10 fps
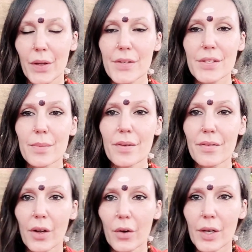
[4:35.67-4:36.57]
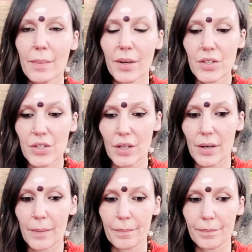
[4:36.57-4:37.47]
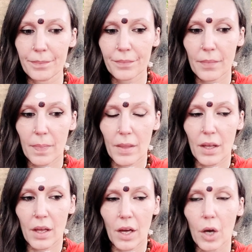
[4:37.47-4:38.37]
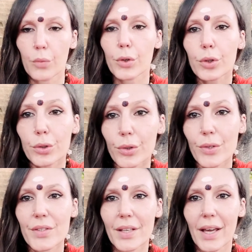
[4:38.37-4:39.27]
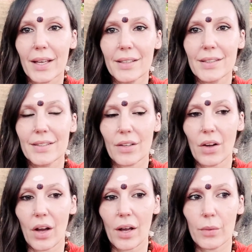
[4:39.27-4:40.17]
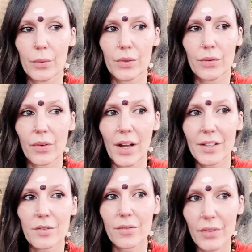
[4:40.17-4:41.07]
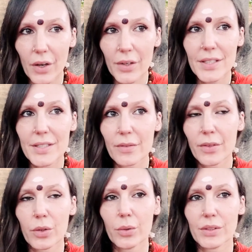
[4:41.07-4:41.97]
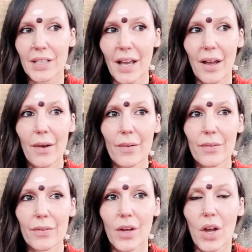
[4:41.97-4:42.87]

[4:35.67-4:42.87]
I used to be very much a recluse, and I would find it very difficult to have